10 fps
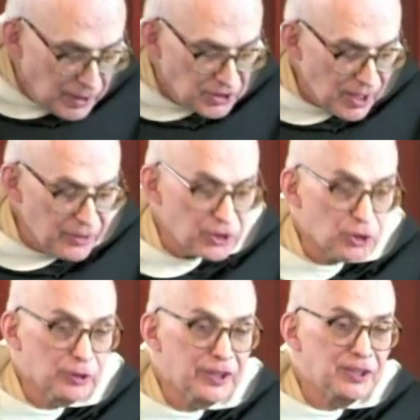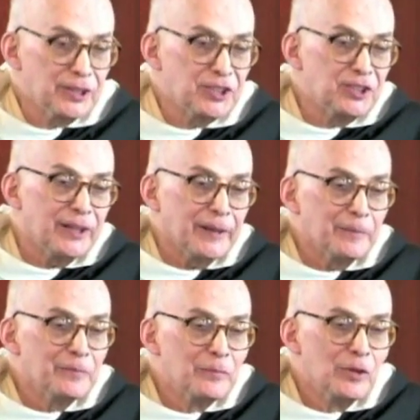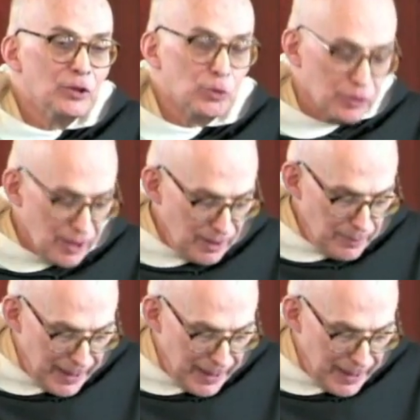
Say that you're listening to a young